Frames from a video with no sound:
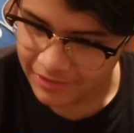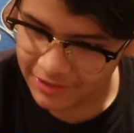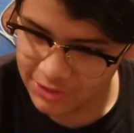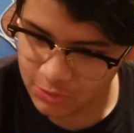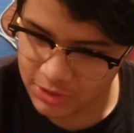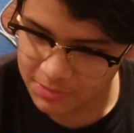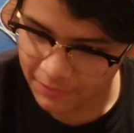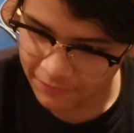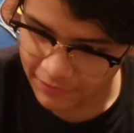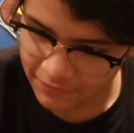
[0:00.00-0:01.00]
this one is
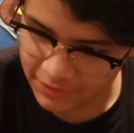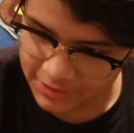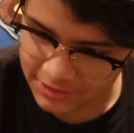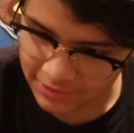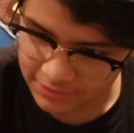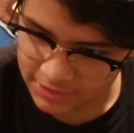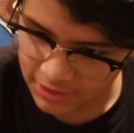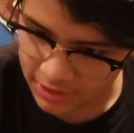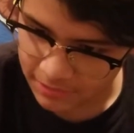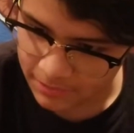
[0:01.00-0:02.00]
my favorite. It sounds
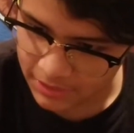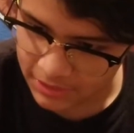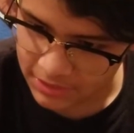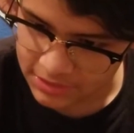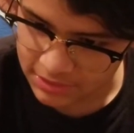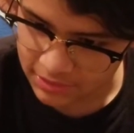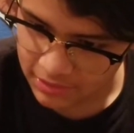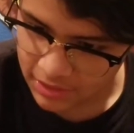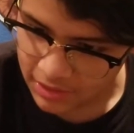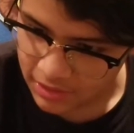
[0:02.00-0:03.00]
hot, but it isn't.
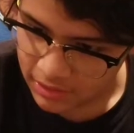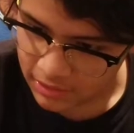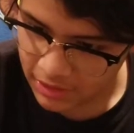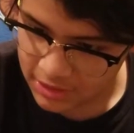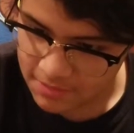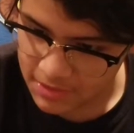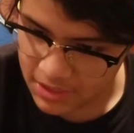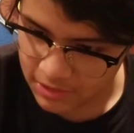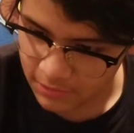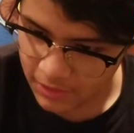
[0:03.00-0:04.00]
Not to me,
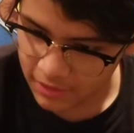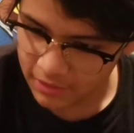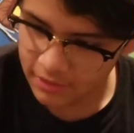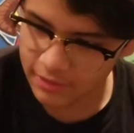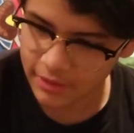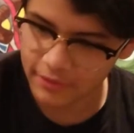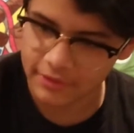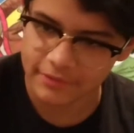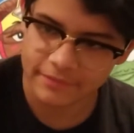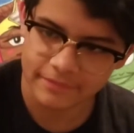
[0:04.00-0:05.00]
anyway. Karen.
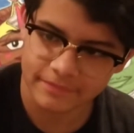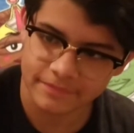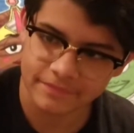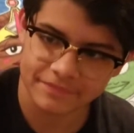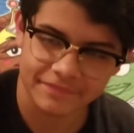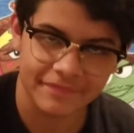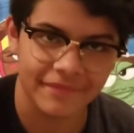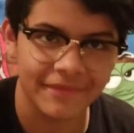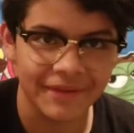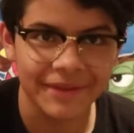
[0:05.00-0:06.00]

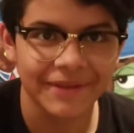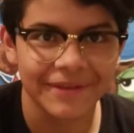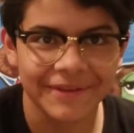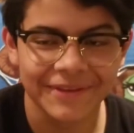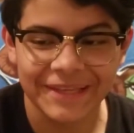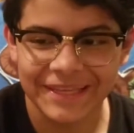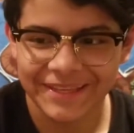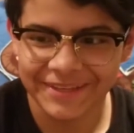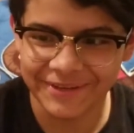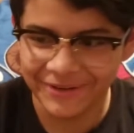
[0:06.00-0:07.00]
Dun, dun,
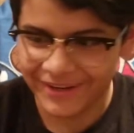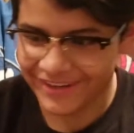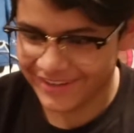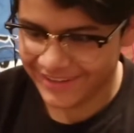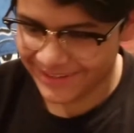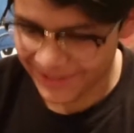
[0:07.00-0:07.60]
dun. Alright,